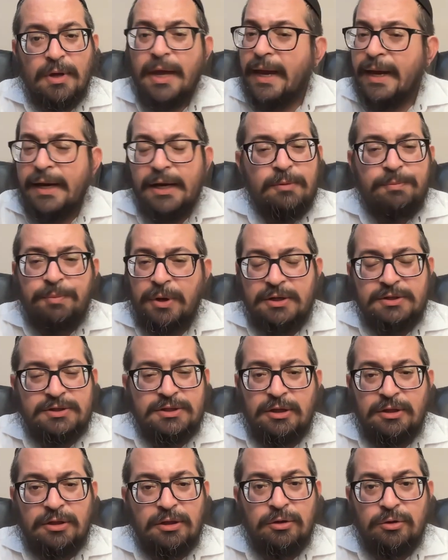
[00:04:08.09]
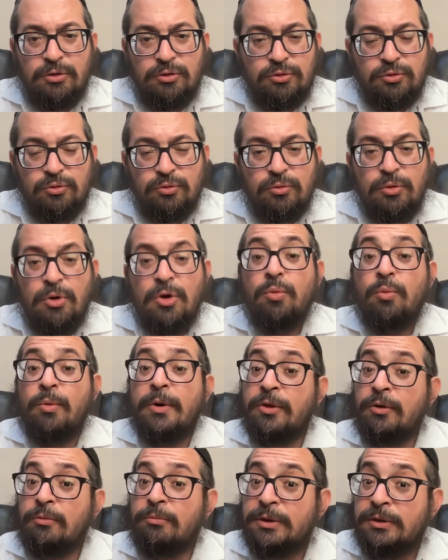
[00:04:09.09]
Any positive thing you do,
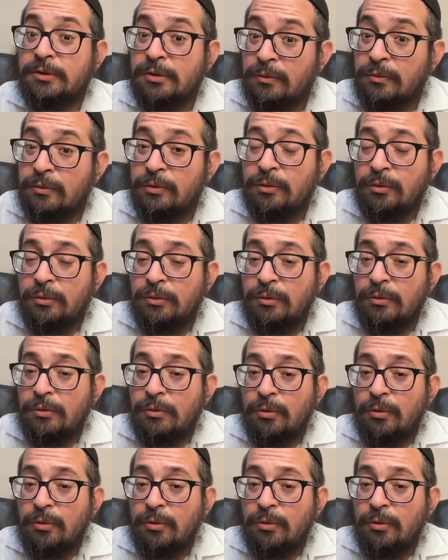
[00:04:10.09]
whether material